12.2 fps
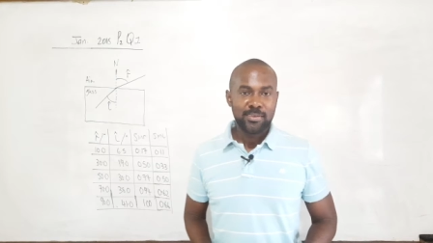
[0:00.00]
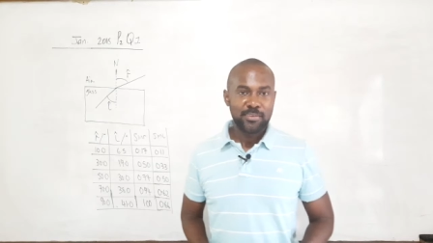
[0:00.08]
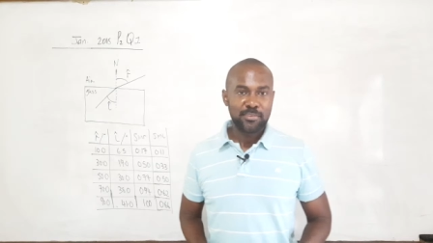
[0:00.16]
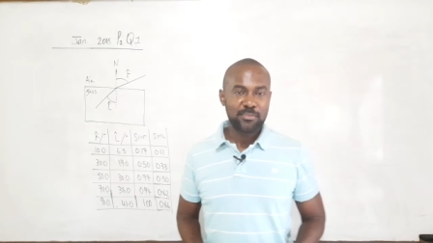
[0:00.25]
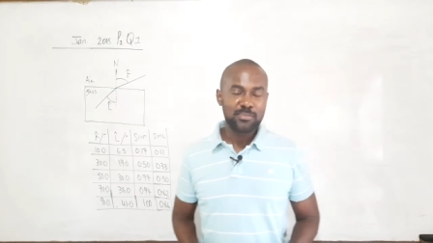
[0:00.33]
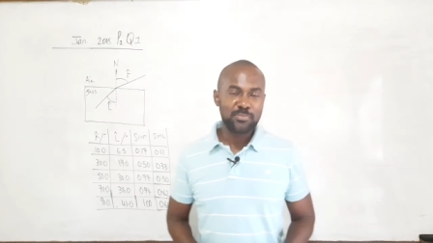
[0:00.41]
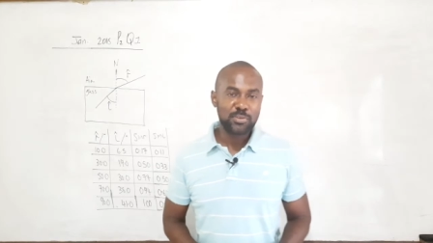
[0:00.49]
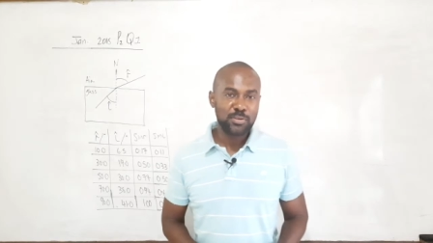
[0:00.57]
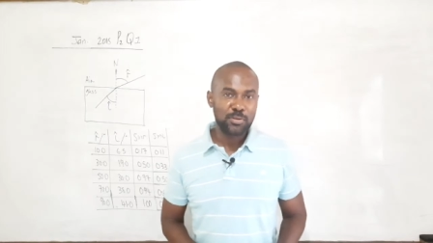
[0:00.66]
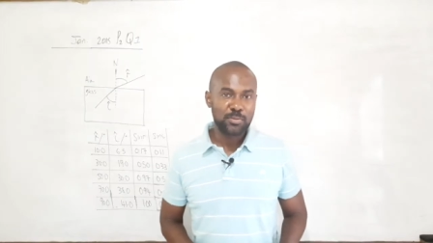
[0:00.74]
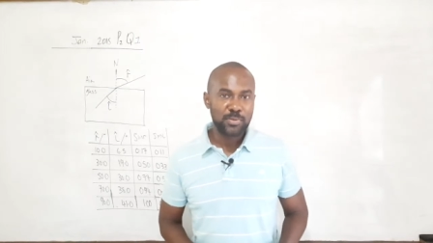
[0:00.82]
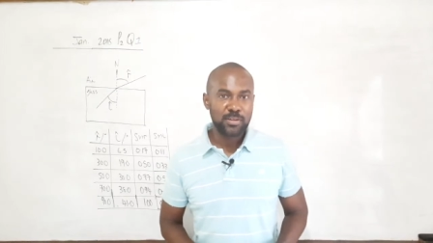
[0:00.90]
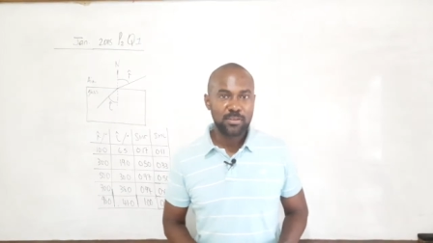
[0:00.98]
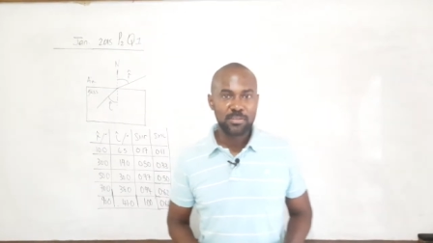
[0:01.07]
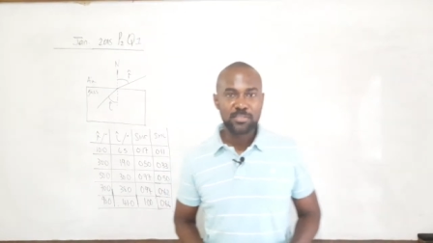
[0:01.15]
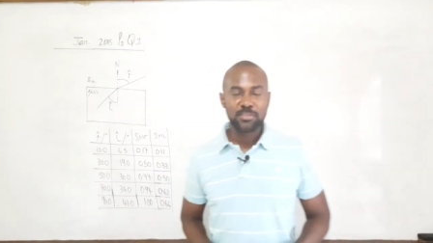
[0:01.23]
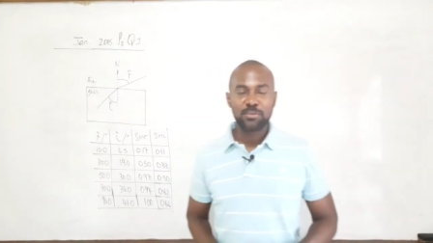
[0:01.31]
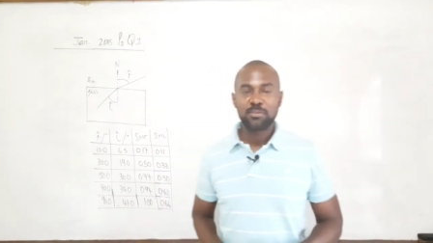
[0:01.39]
In this video, we'll
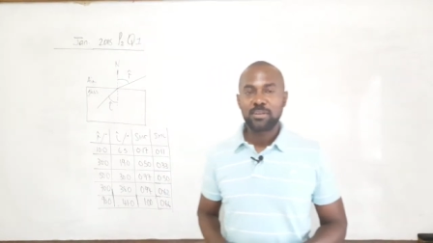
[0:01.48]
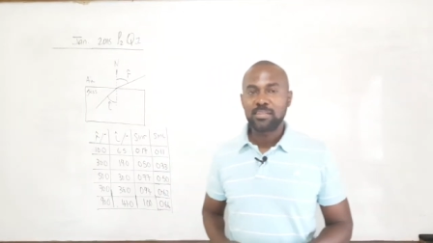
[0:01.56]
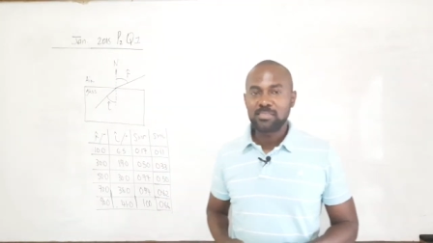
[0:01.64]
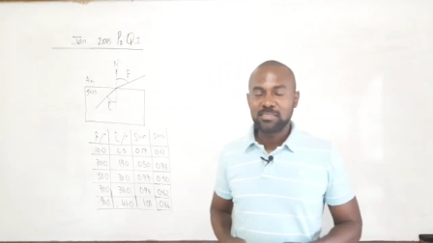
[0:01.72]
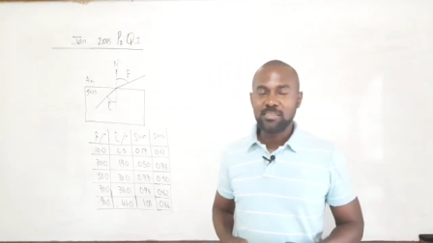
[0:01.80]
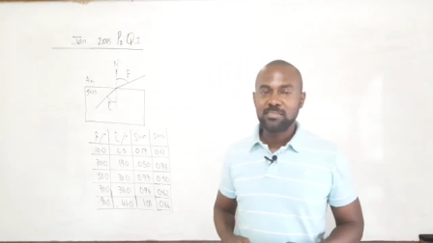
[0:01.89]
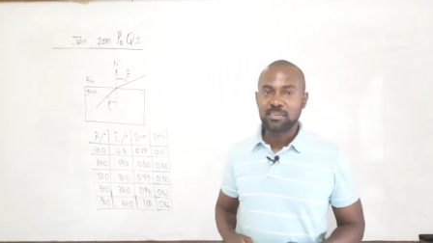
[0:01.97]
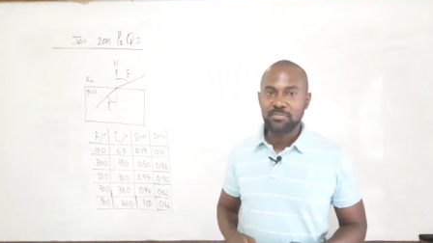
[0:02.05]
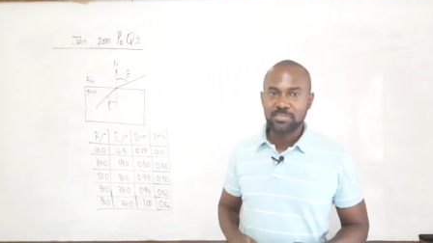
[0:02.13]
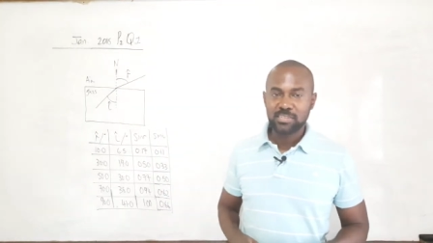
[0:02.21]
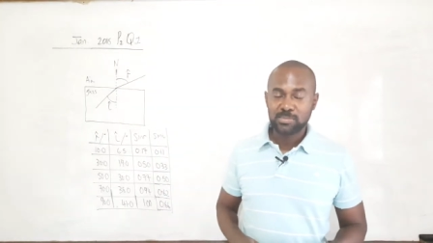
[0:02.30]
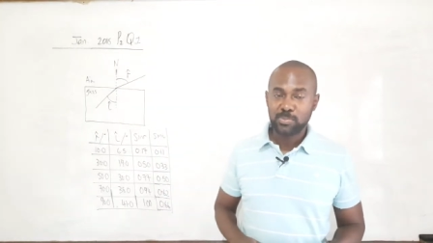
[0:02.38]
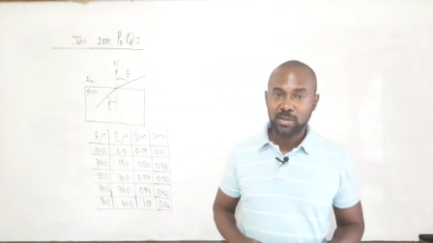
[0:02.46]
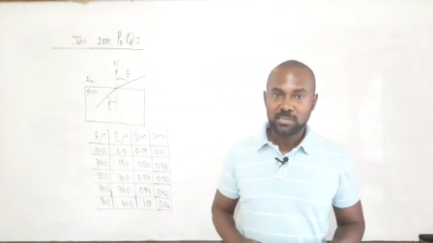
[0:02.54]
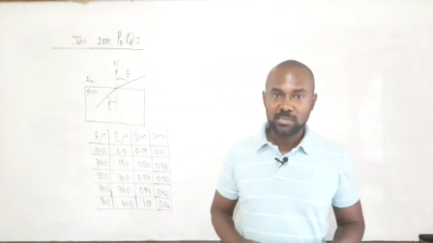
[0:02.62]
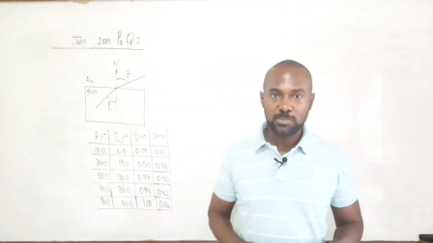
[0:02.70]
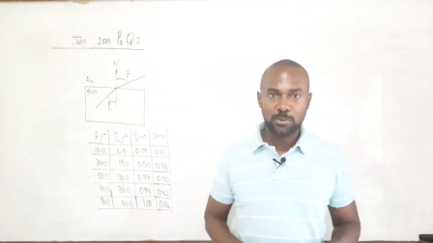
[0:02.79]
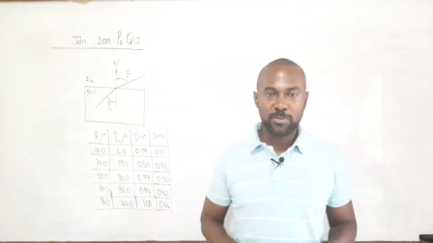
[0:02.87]
continue to look at CSEC Physics past
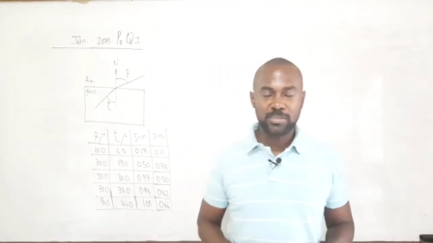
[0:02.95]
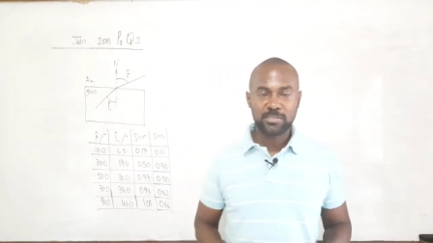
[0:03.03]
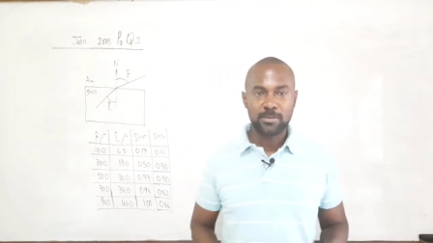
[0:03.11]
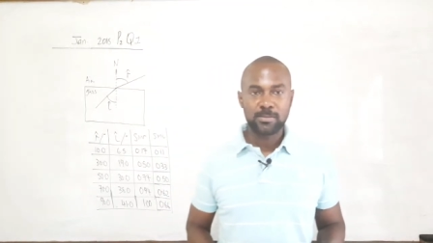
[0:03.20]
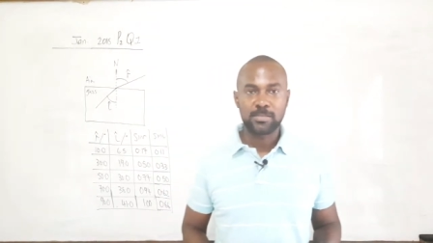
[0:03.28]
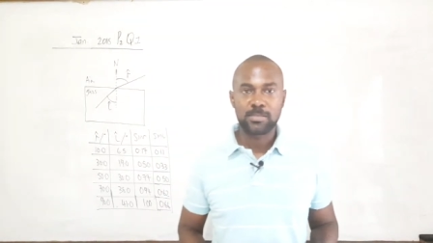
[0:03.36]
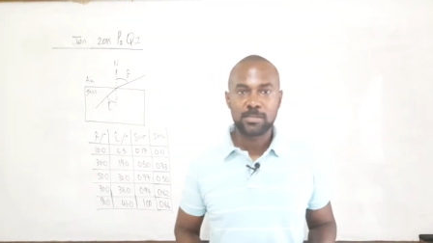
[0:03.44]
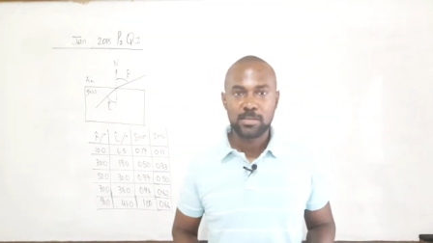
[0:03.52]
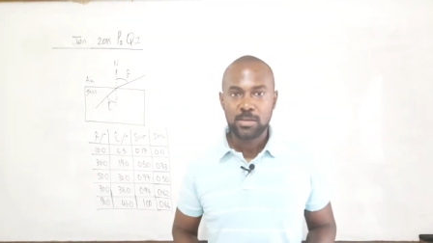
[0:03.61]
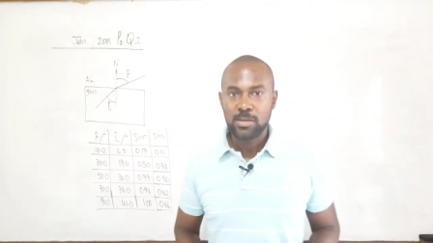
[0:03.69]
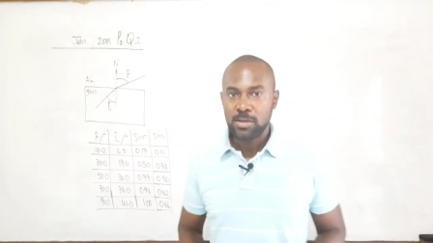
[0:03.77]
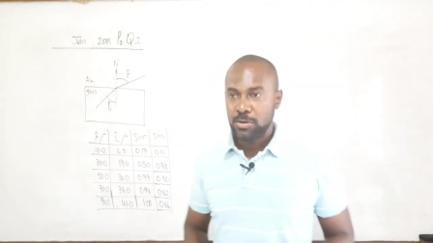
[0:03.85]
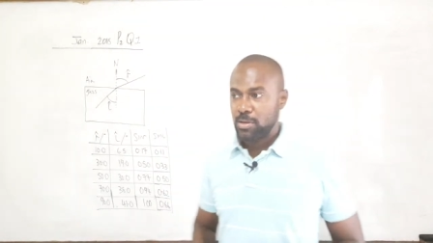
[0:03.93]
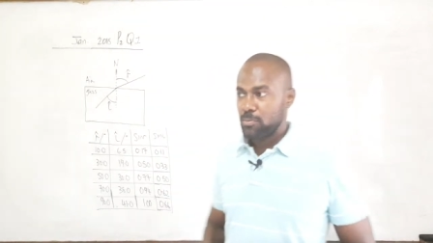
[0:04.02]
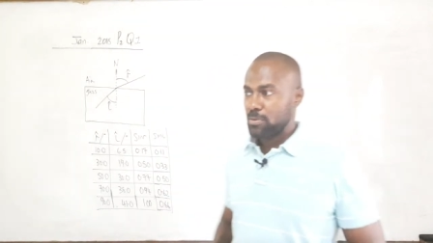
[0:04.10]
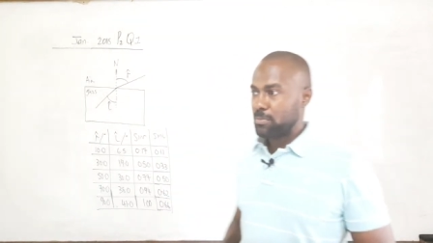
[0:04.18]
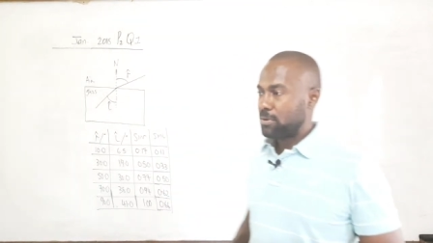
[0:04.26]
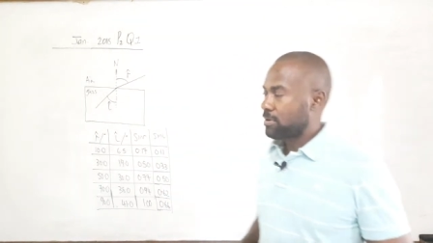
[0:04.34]
paper questions. Now,
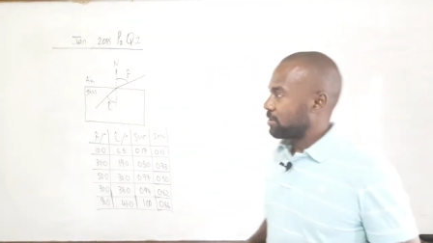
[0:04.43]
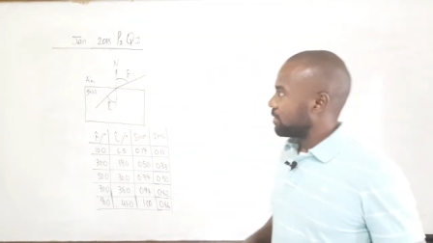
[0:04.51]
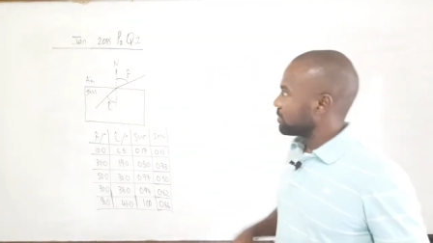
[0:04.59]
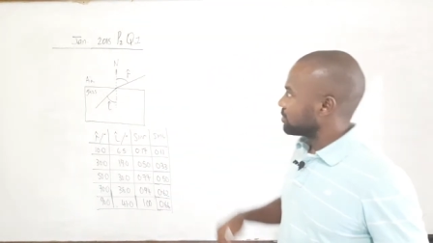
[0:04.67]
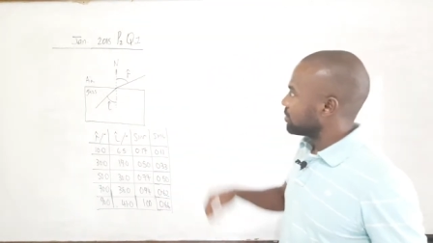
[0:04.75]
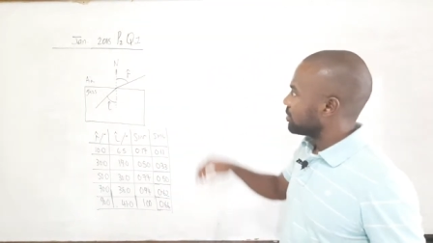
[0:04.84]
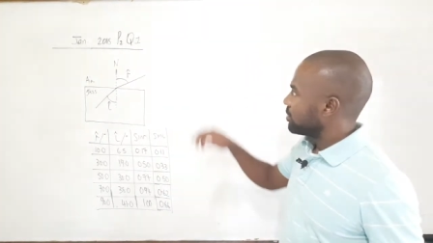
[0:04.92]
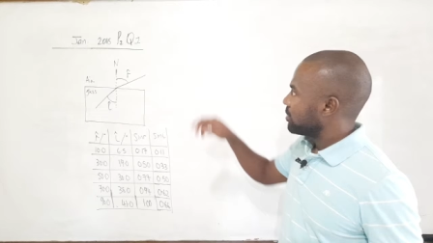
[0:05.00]
we'll be looking at